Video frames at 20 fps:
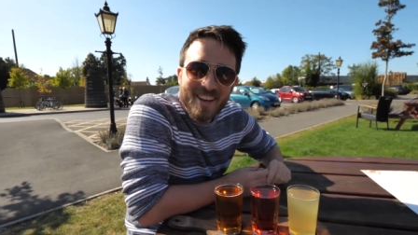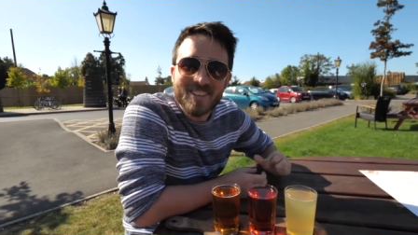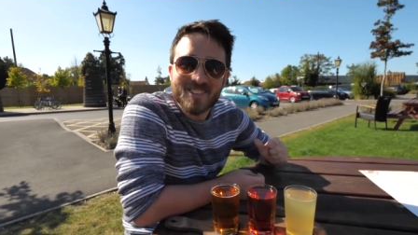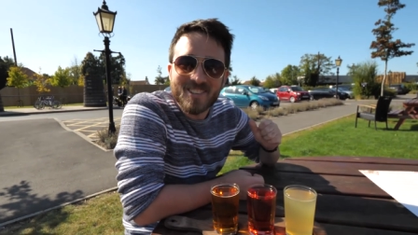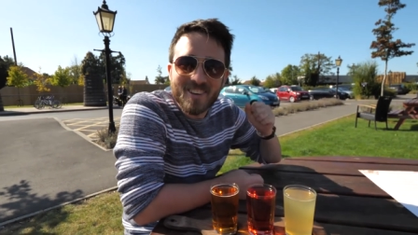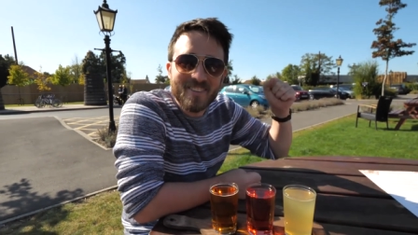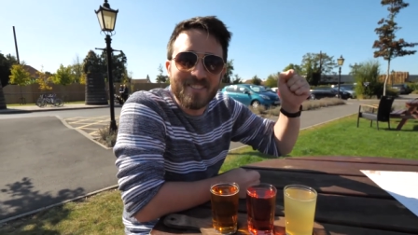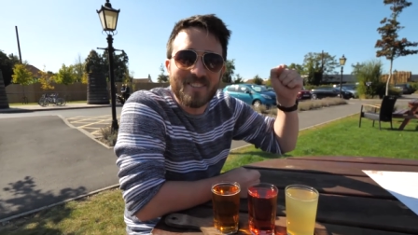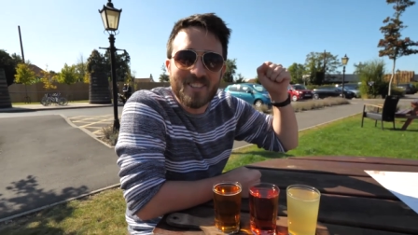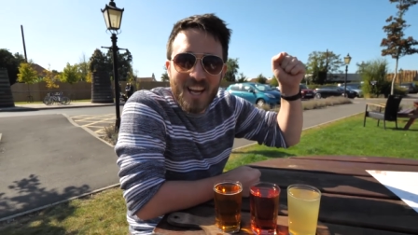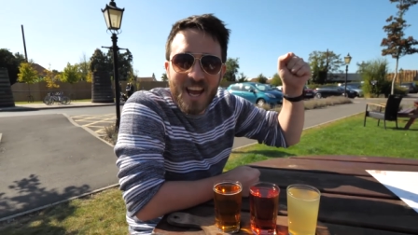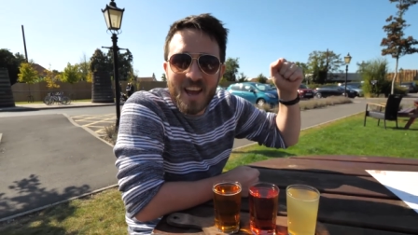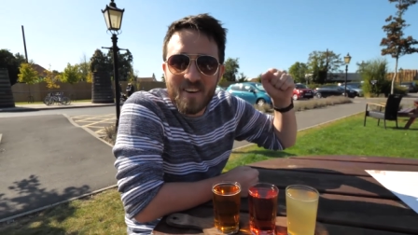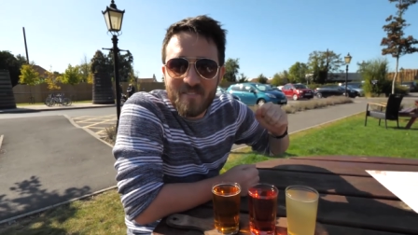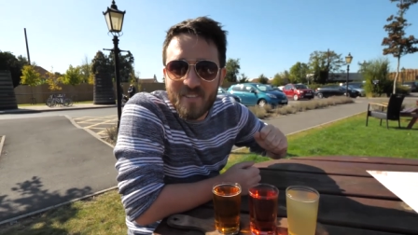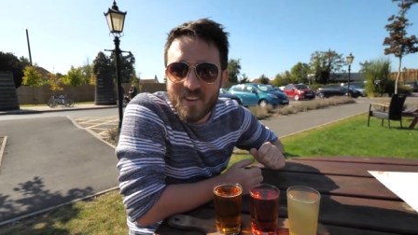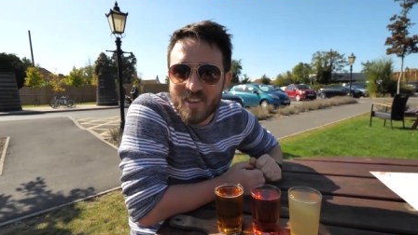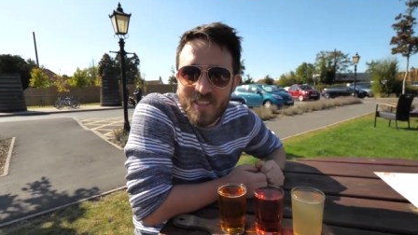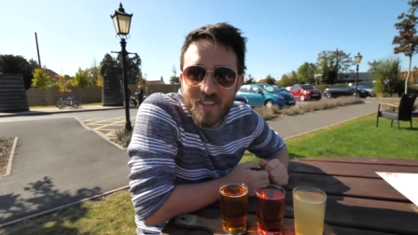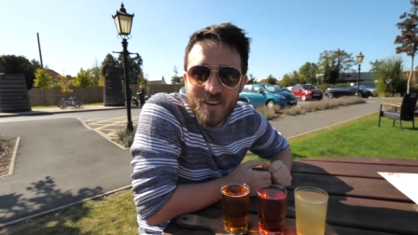sort of
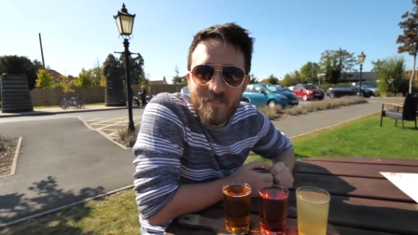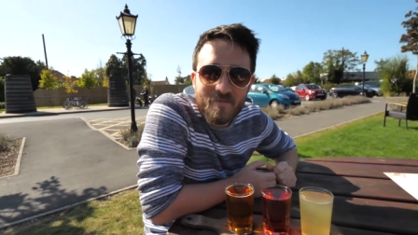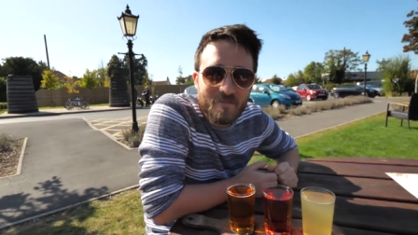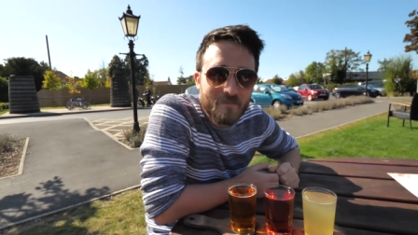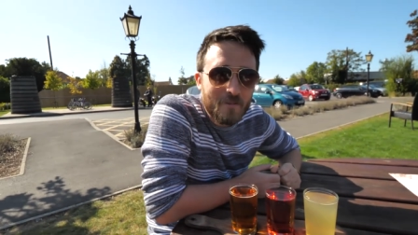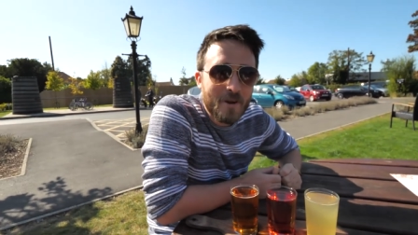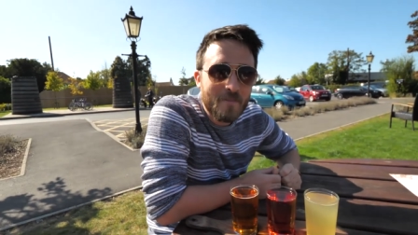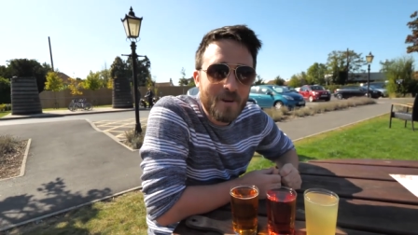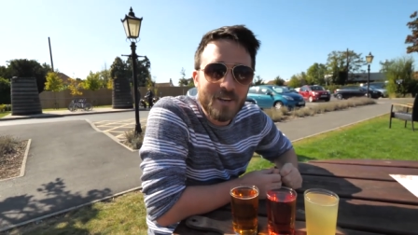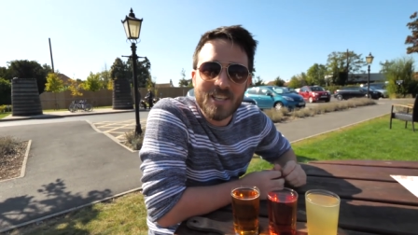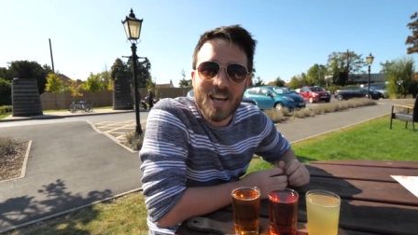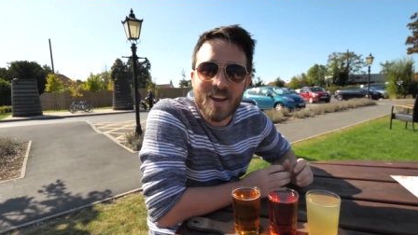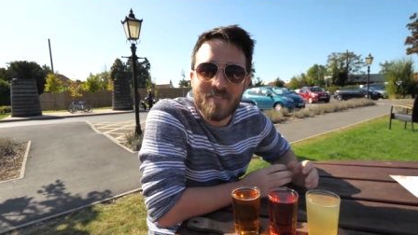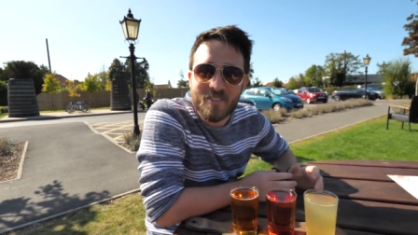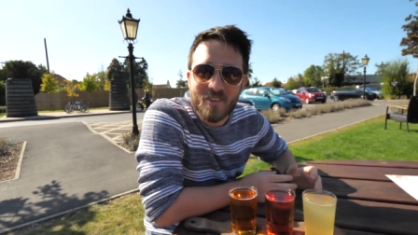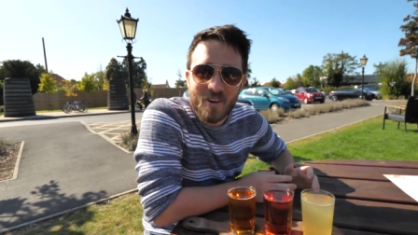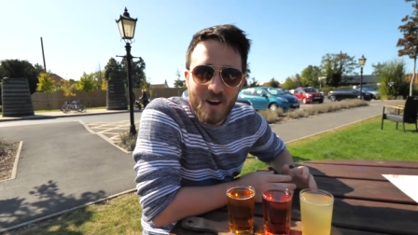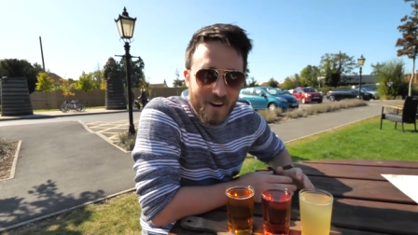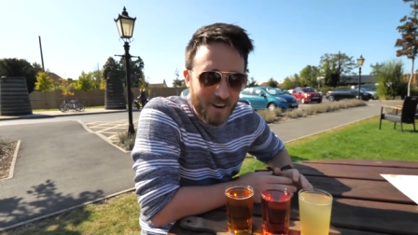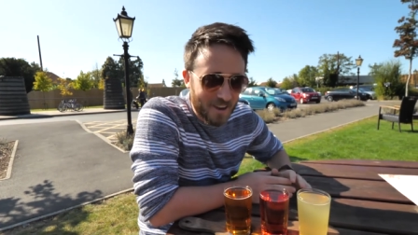champion them pretty much
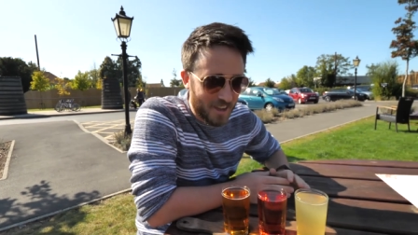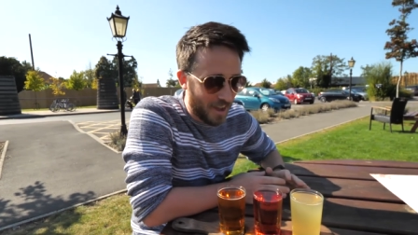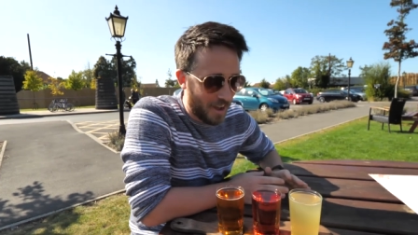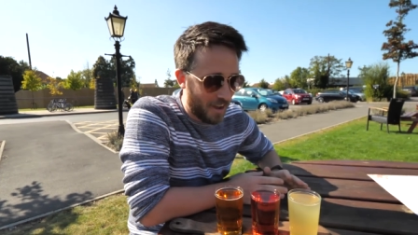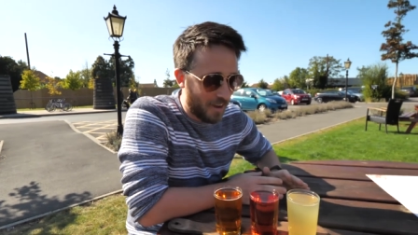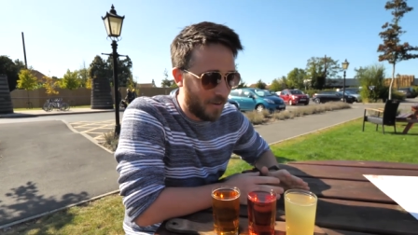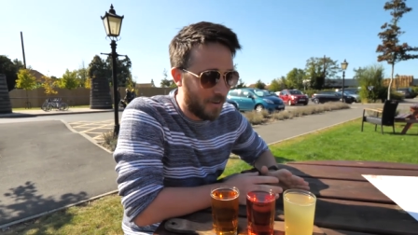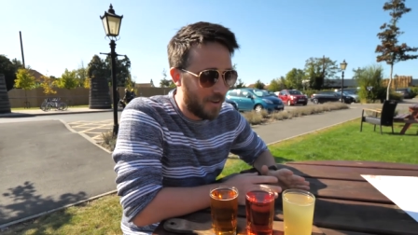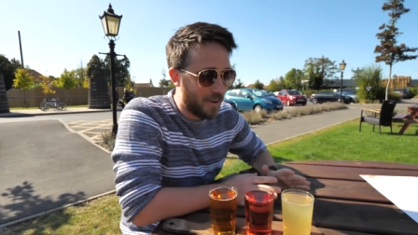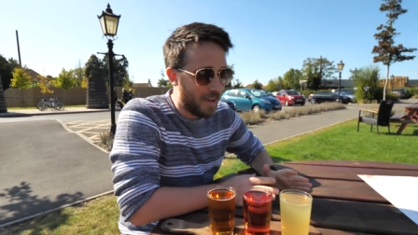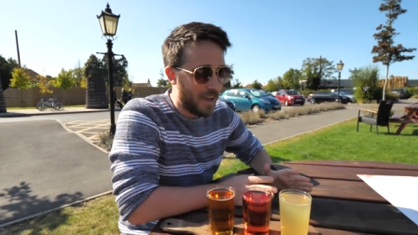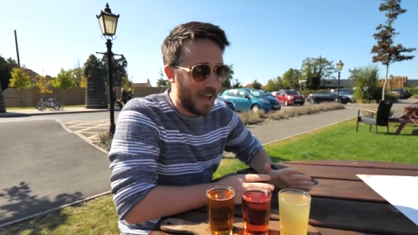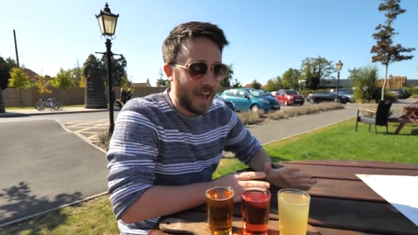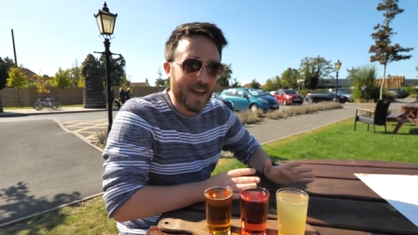everywhere I go.